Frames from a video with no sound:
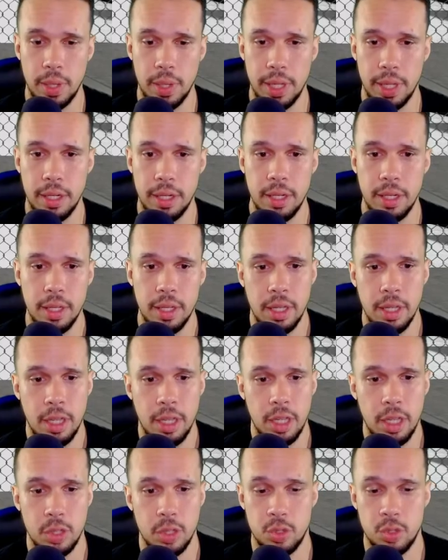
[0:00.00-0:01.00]
in,
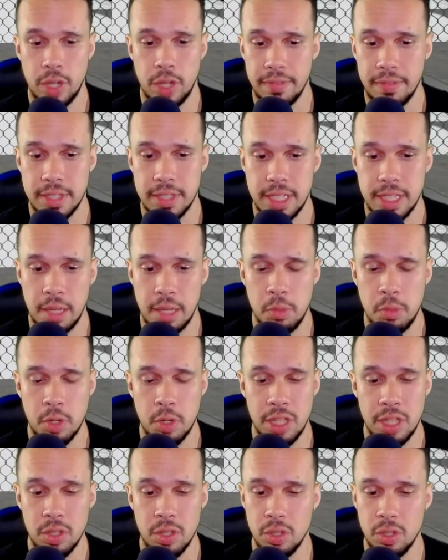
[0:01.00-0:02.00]
you draft a team. You
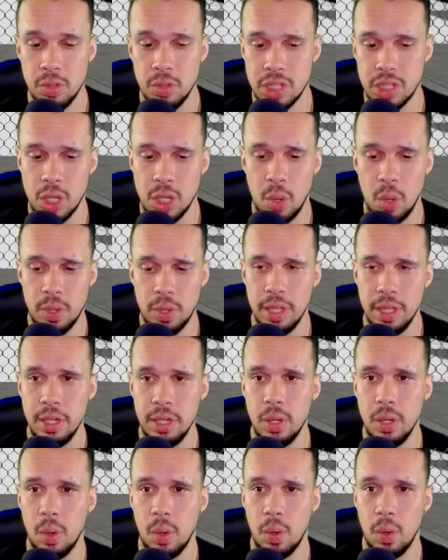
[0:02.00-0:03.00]
can either use
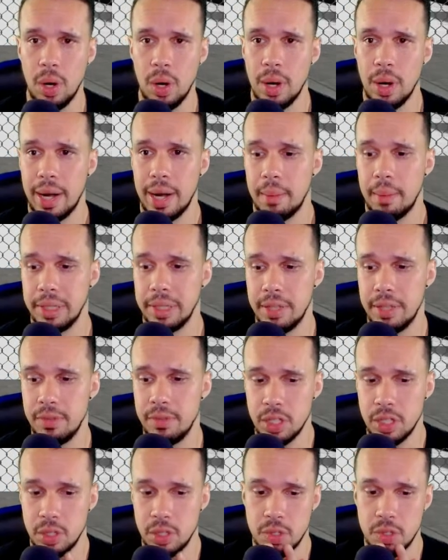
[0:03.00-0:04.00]
token or I believe you
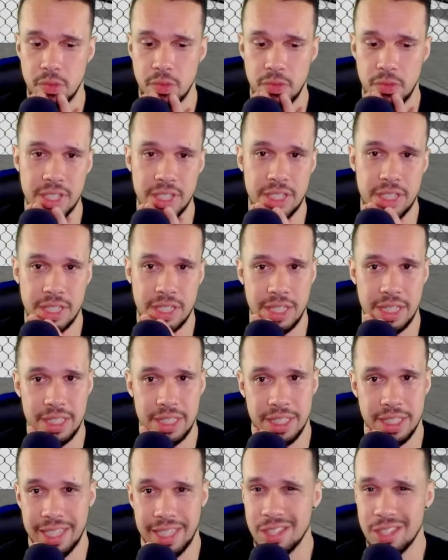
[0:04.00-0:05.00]
can use VC
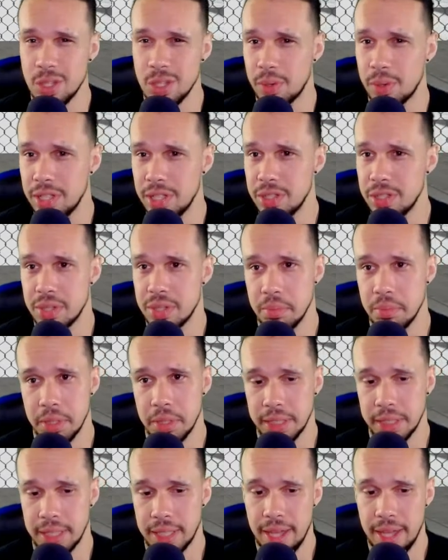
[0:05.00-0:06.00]
to get tokens or something
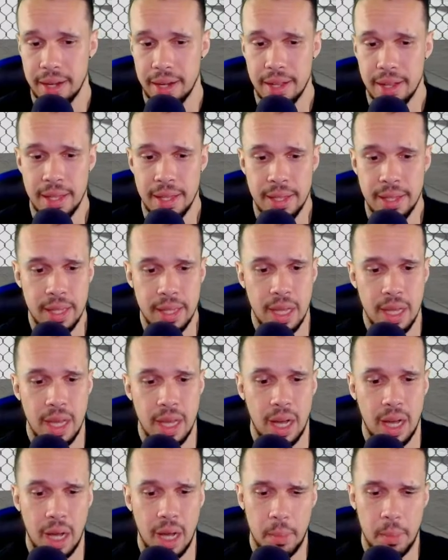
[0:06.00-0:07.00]
like that.
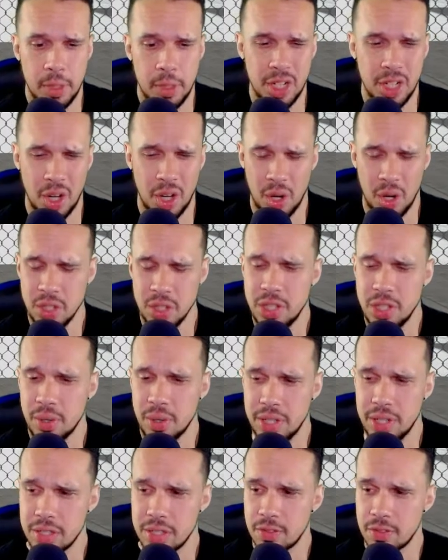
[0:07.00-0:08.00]
You can earn
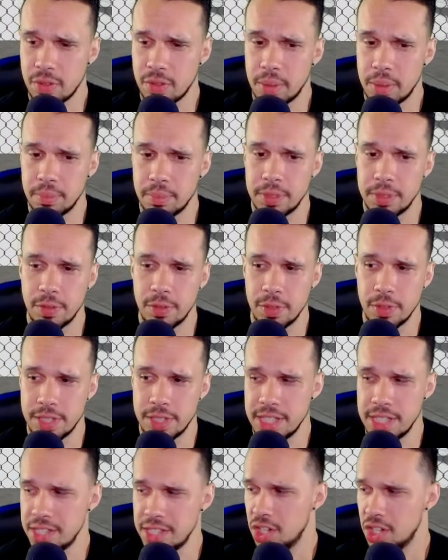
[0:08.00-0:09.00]
tokens from different
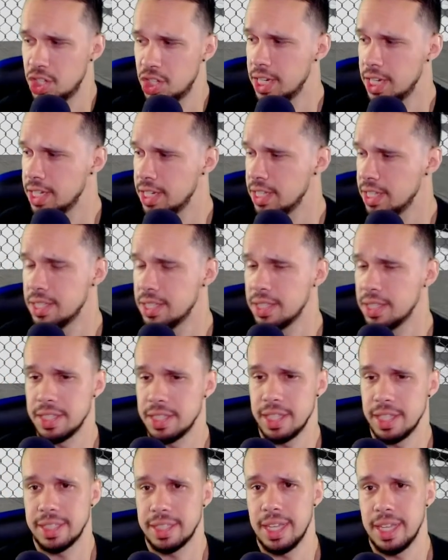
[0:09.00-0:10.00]
season agendas and
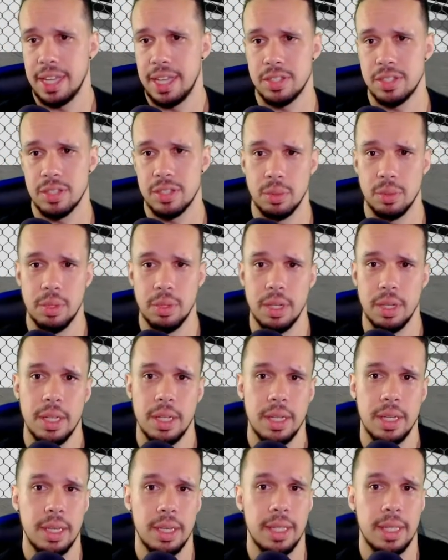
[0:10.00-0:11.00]
things like that. So
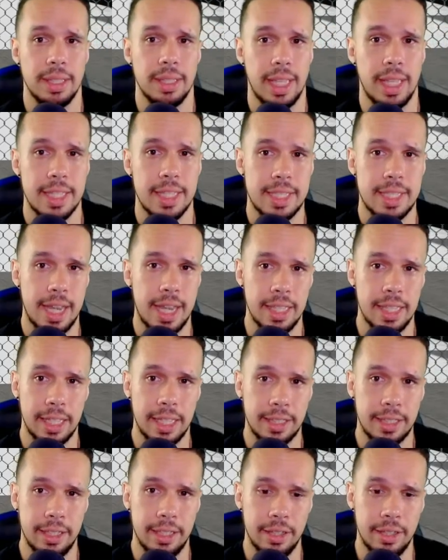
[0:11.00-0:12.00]
that's kind of
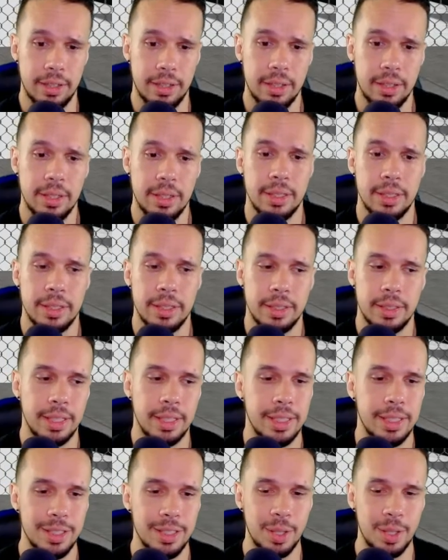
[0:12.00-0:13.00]
like their
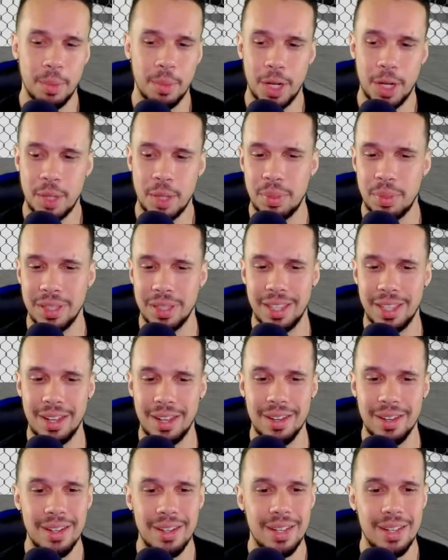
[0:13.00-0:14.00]
money pit
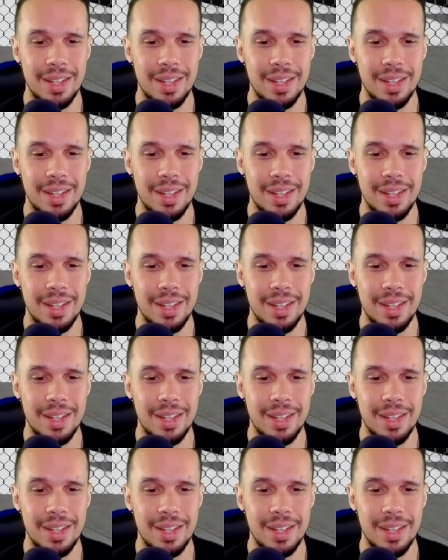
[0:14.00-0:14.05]
there.